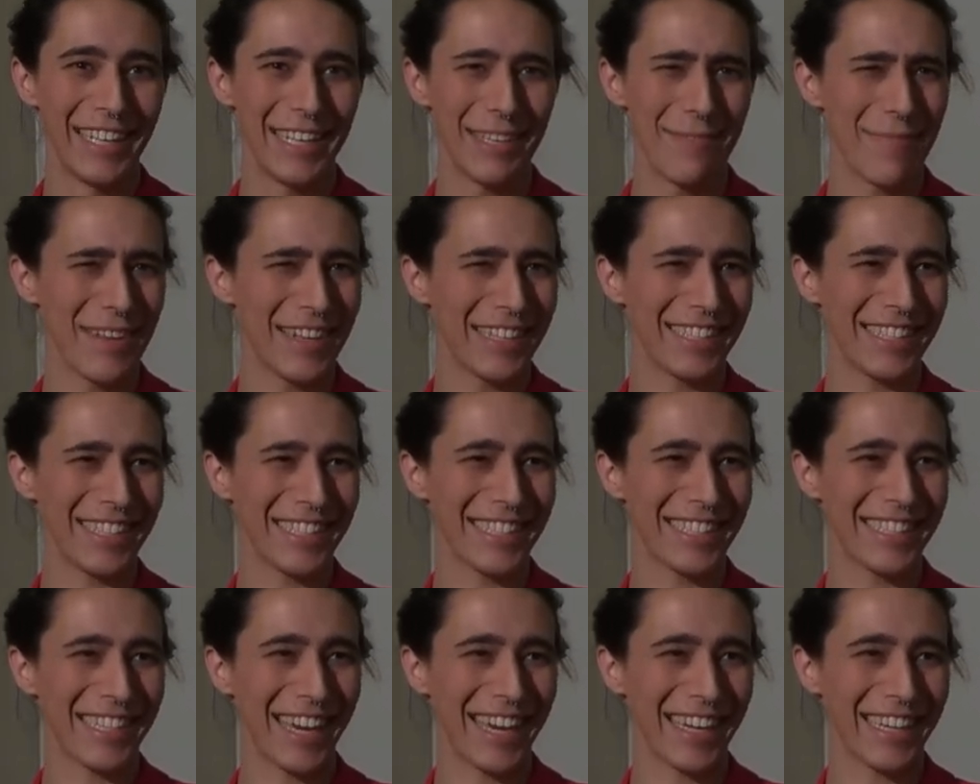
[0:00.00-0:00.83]
It makes it
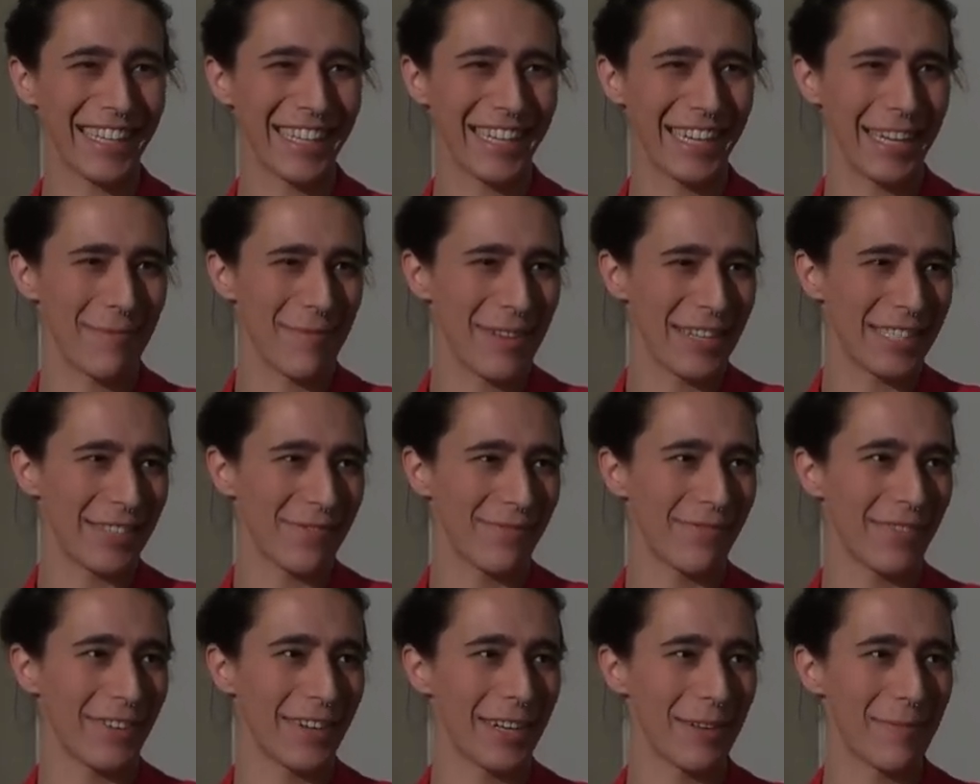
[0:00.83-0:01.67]
exciting. It makes
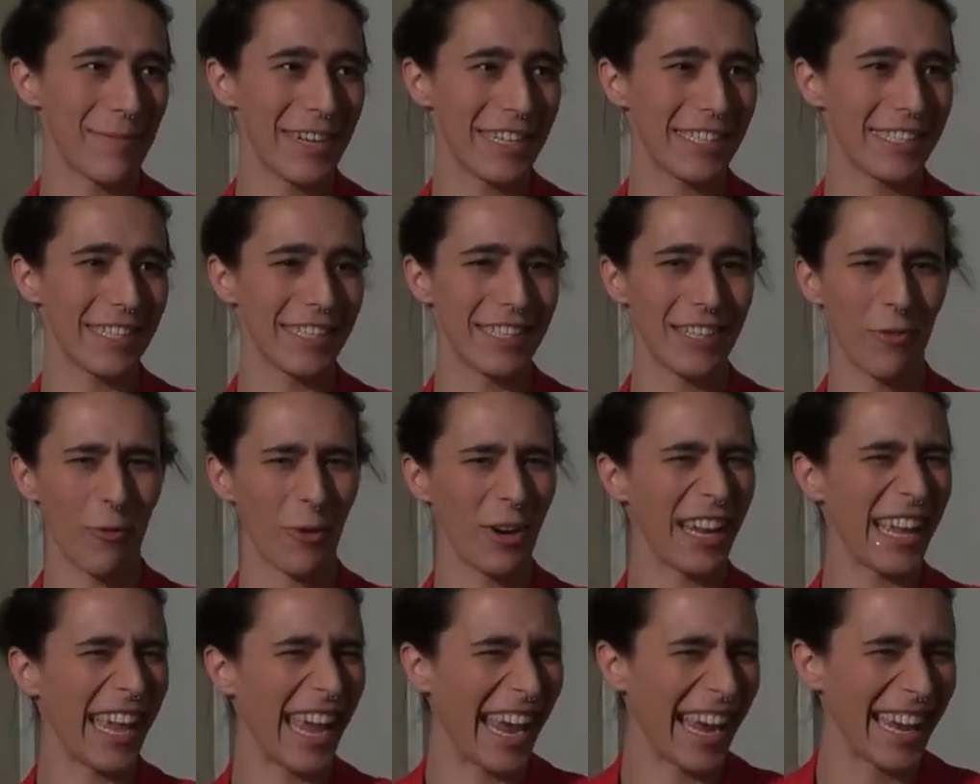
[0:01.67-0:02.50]
it fun. It makes it
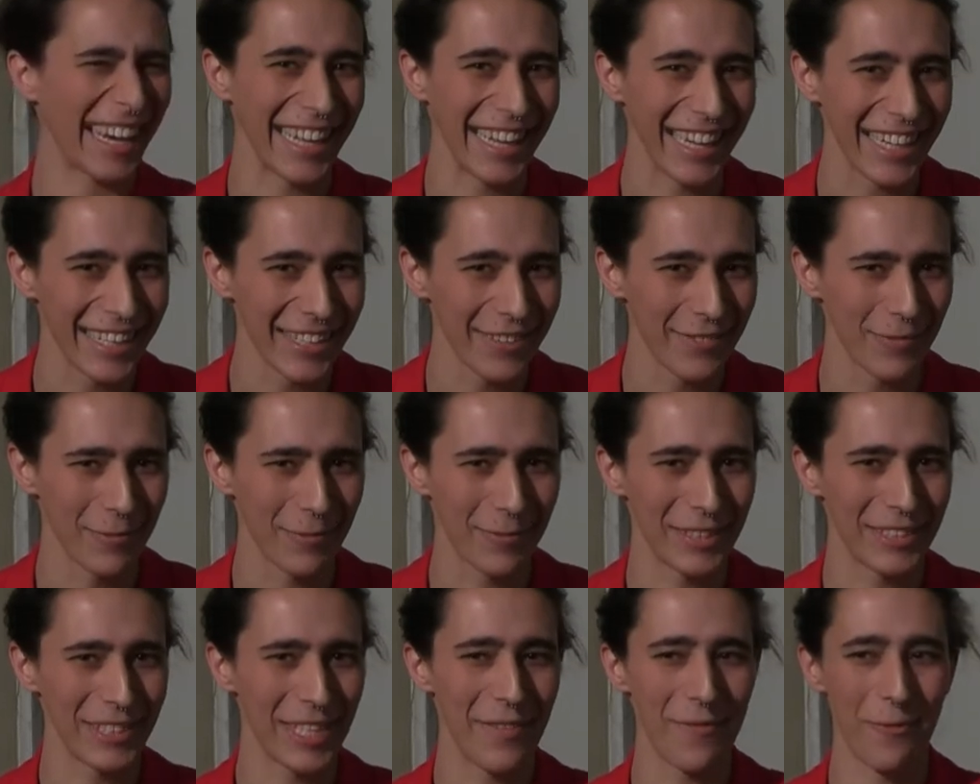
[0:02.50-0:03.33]
organic
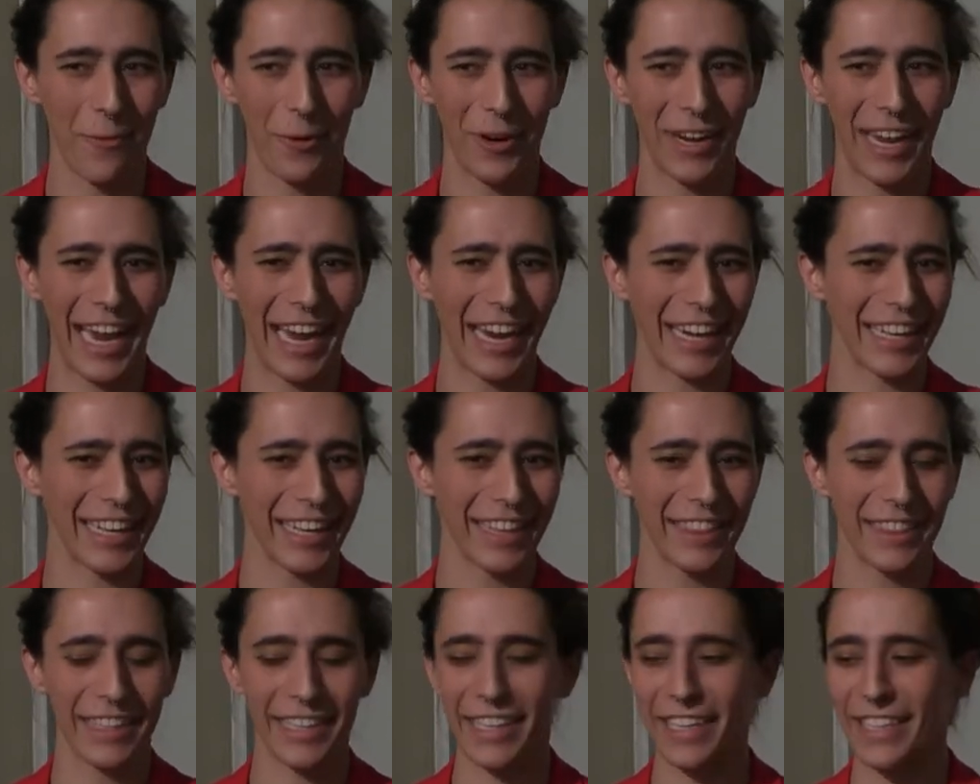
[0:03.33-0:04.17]
when we love
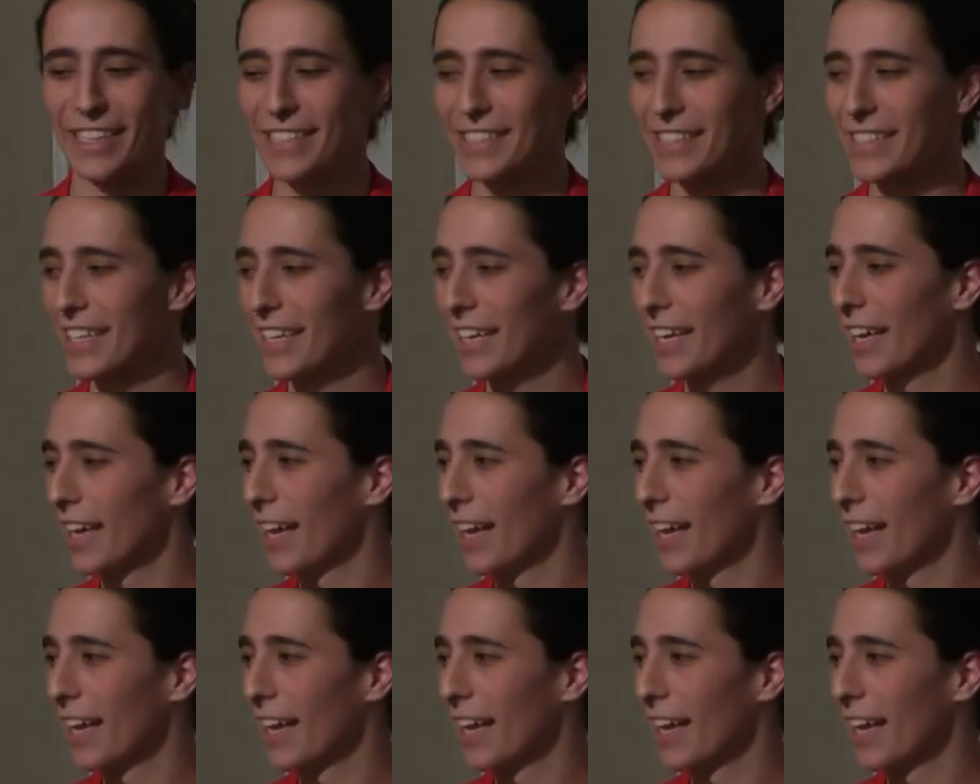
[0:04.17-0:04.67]
organic things.